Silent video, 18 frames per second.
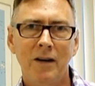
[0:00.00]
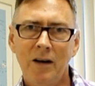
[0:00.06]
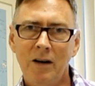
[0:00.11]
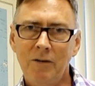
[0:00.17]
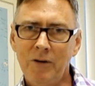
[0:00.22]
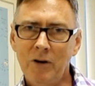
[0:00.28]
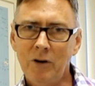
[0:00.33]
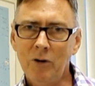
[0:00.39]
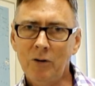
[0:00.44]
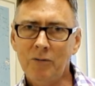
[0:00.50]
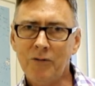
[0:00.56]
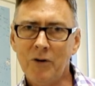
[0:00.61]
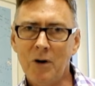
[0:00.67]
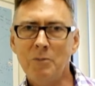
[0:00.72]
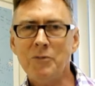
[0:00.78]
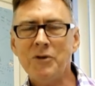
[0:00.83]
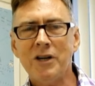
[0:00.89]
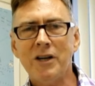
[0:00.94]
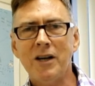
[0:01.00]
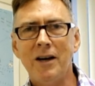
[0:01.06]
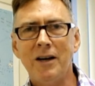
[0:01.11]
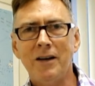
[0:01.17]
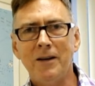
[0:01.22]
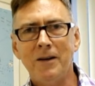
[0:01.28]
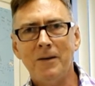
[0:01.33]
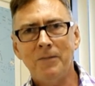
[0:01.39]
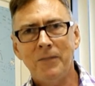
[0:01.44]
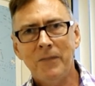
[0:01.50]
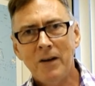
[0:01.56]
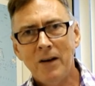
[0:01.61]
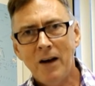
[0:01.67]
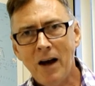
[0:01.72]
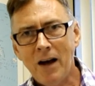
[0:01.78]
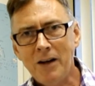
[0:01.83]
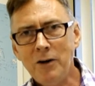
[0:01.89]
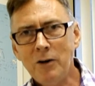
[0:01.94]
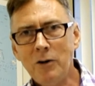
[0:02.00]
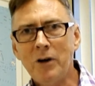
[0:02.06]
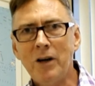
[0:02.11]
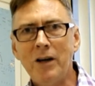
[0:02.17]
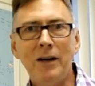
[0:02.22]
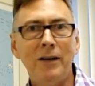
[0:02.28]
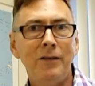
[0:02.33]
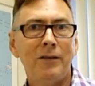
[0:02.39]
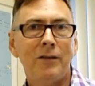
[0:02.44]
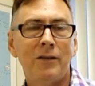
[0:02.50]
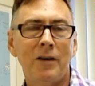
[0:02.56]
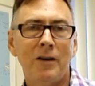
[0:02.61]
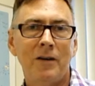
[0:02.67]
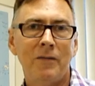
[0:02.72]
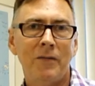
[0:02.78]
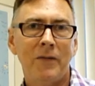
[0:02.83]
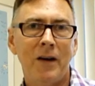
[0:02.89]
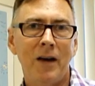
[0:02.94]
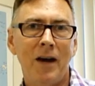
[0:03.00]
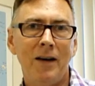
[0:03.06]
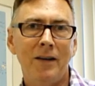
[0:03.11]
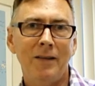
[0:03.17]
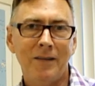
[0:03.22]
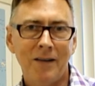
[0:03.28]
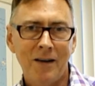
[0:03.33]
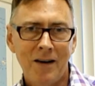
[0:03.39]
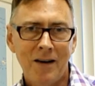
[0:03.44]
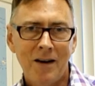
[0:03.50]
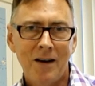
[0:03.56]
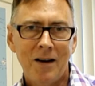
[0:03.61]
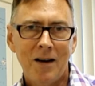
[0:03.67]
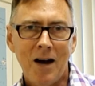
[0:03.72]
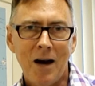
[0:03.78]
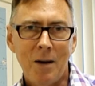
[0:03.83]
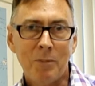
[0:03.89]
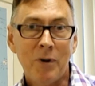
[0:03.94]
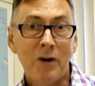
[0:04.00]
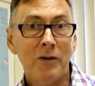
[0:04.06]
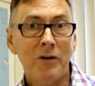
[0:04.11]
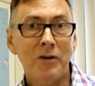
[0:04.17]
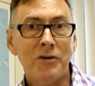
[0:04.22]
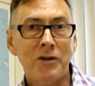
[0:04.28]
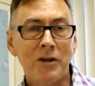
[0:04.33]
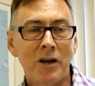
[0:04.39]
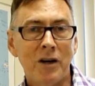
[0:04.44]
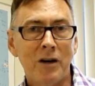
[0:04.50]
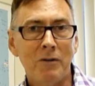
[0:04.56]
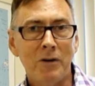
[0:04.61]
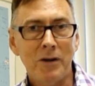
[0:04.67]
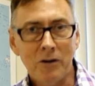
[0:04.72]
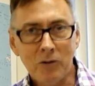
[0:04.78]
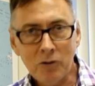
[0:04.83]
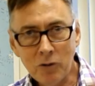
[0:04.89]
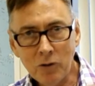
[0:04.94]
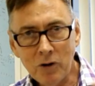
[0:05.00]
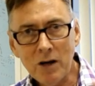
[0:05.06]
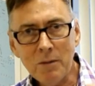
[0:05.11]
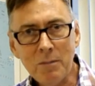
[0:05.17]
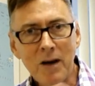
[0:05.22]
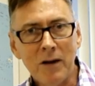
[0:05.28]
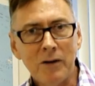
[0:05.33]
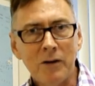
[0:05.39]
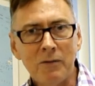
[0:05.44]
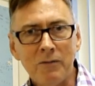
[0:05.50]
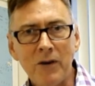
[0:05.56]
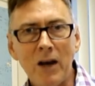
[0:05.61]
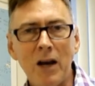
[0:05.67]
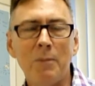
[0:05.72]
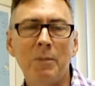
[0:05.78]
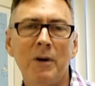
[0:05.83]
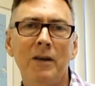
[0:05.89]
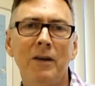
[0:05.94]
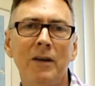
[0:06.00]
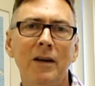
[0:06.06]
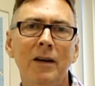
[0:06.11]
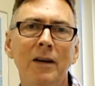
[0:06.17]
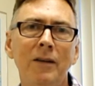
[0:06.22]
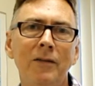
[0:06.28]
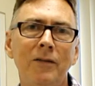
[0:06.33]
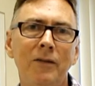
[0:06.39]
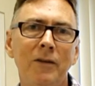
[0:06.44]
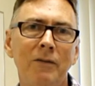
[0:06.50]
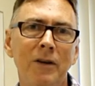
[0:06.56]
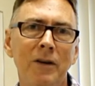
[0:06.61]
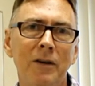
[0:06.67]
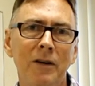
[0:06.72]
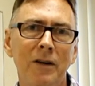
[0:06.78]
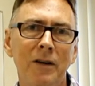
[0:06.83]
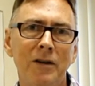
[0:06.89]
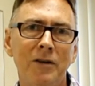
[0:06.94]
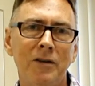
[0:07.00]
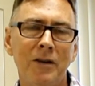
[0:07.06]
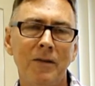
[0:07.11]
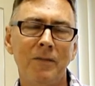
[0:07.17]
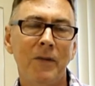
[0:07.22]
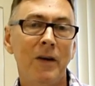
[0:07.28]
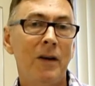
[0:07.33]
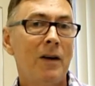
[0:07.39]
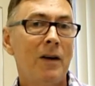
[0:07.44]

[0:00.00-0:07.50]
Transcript: If you look from Jakarta and you look east, as uh, President Jokowi is talking about developing the east of Indonesia,